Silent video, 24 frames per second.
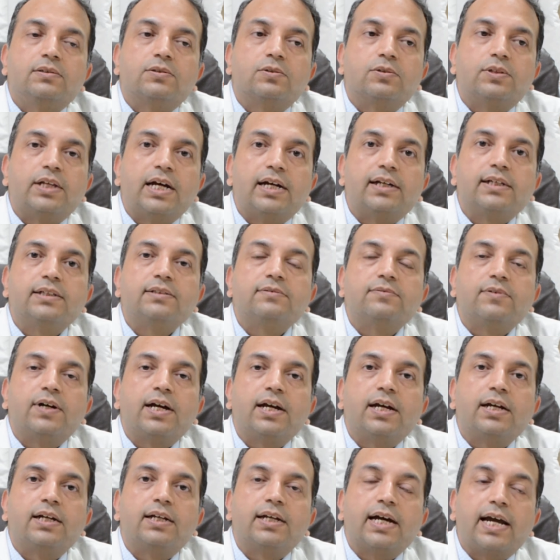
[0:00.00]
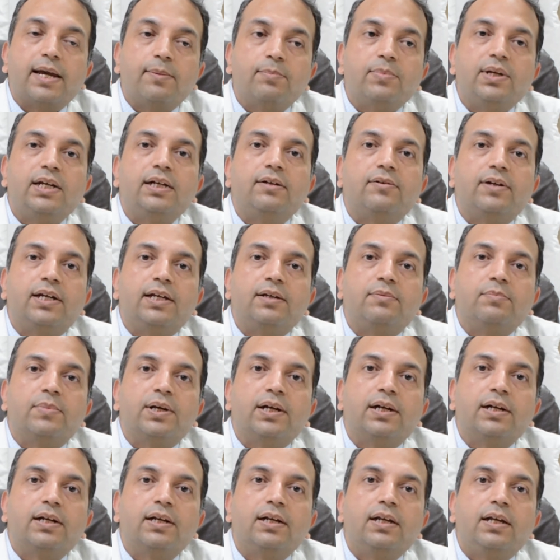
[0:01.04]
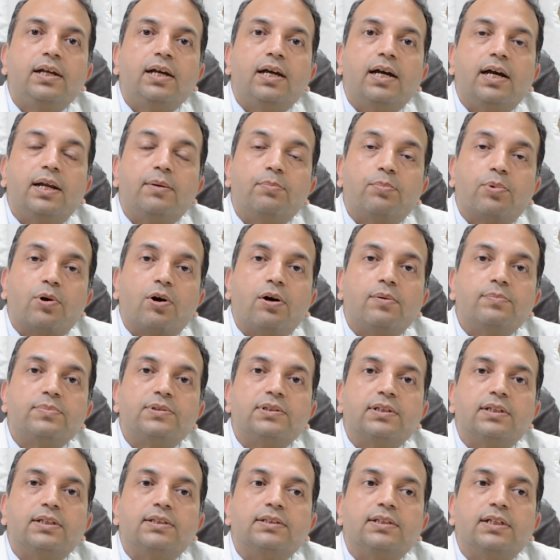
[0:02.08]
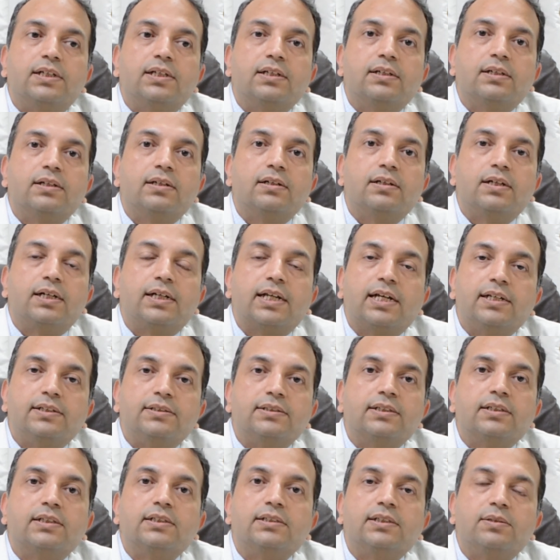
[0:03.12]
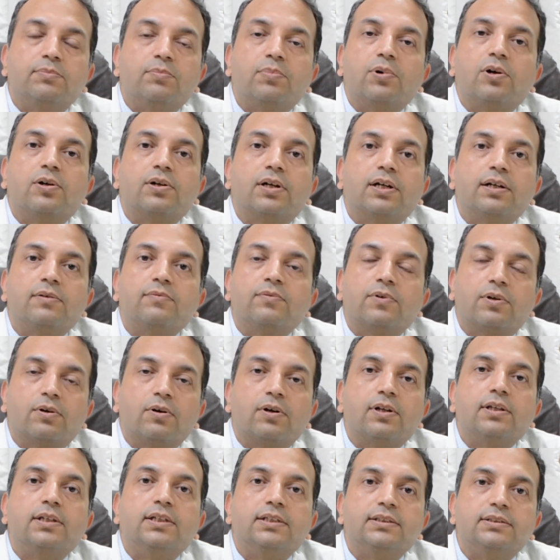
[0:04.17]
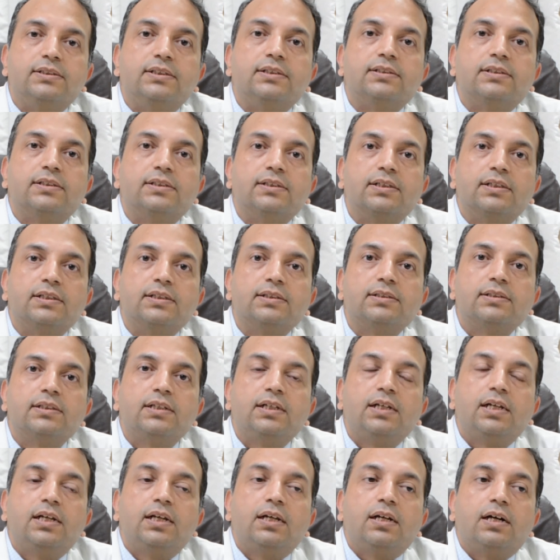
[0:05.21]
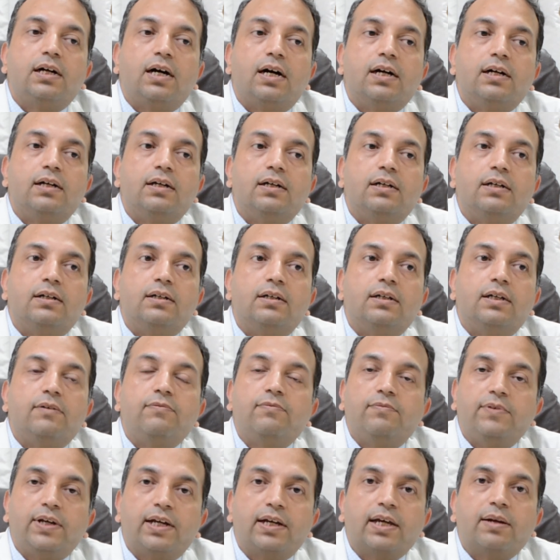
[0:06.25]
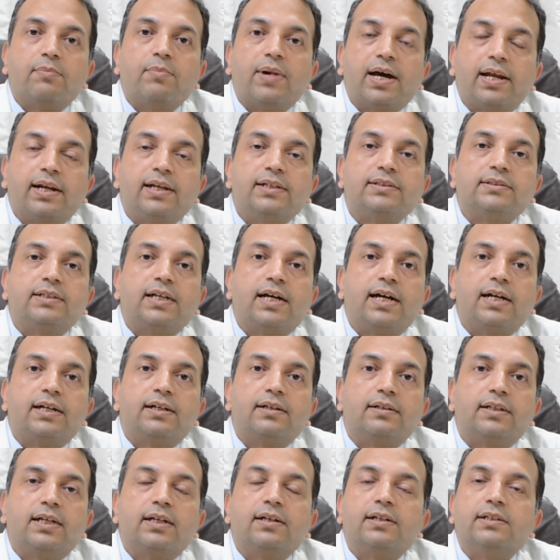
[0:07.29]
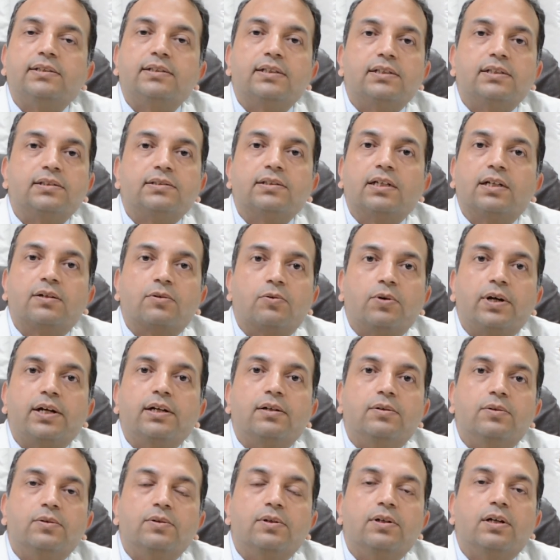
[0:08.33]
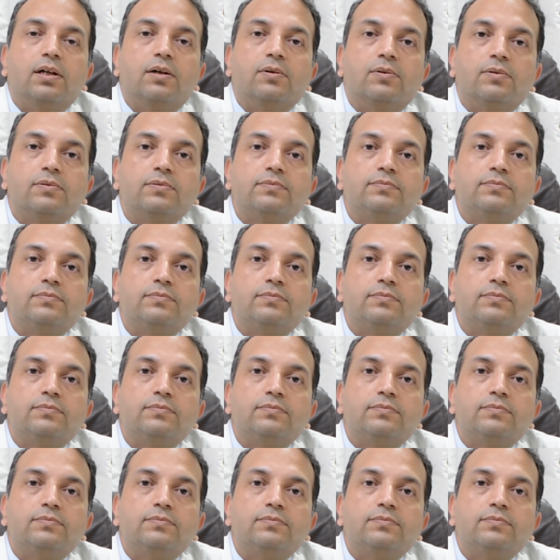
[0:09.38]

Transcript: So that is why timely treatment and prompt surgical attention is important for all these diseases. If we can manage that, then results are quite good now.